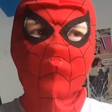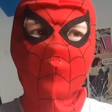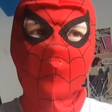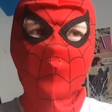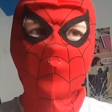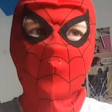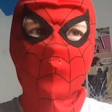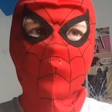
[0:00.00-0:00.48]

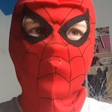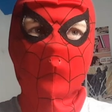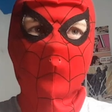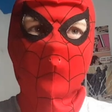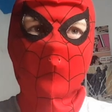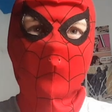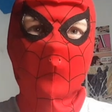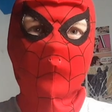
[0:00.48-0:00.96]
But
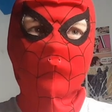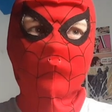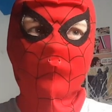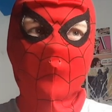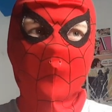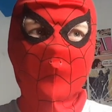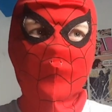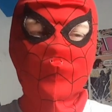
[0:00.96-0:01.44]
still,
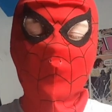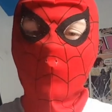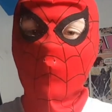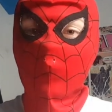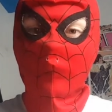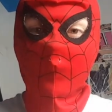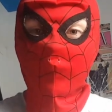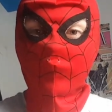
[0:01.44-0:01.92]
it's
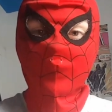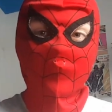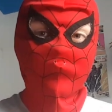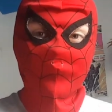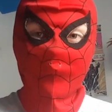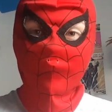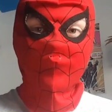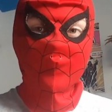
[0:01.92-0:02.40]
not one of my
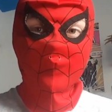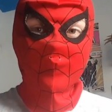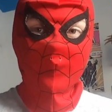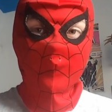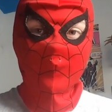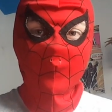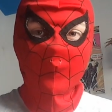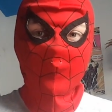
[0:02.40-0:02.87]
all-time favorites of
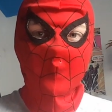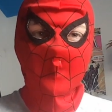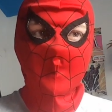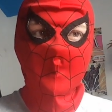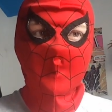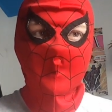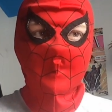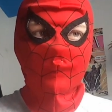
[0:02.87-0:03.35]
the year,
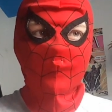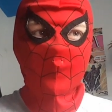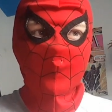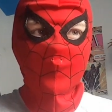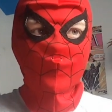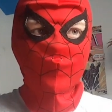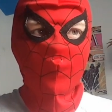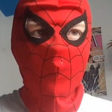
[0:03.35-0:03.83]

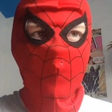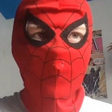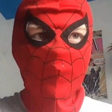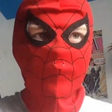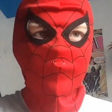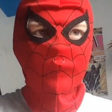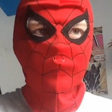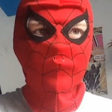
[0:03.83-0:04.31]
but it's
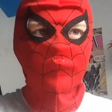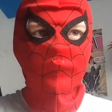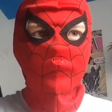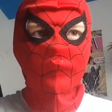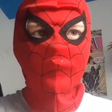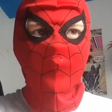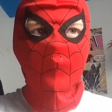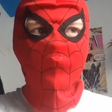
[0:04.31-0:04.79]
one
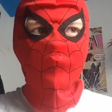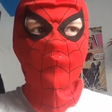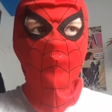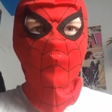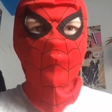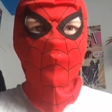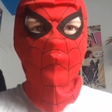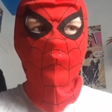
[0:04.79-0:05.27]
that I
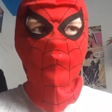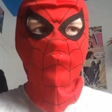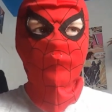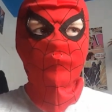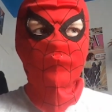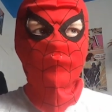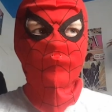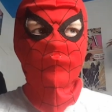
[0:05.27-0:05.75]

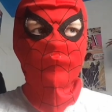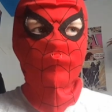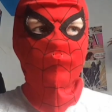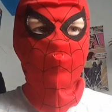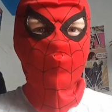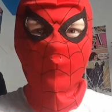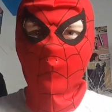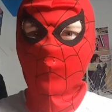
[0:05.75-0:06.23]
feel
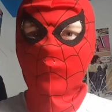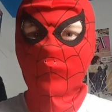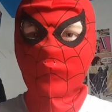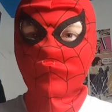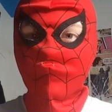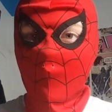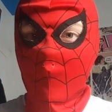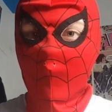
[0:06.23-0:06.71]

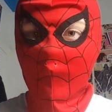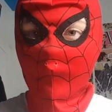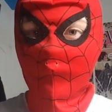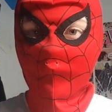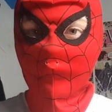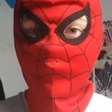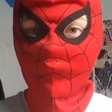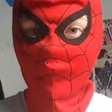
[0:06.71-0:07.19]
brings
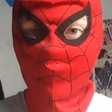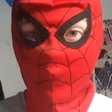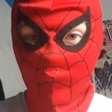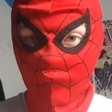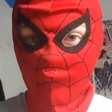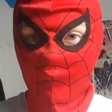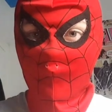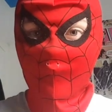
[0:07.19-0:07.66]
back
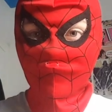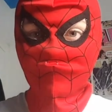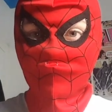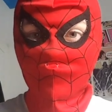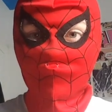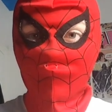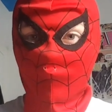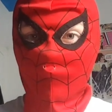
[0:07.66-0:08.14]
the
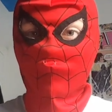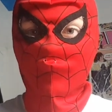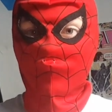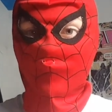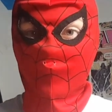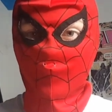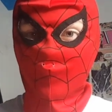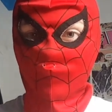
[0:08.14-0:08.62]
amazement of what
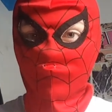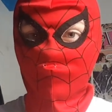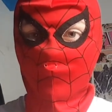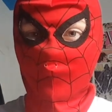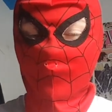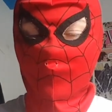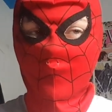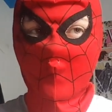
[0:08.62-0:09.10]
movies should
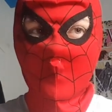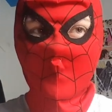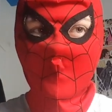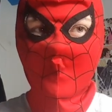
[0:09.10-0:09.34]
be.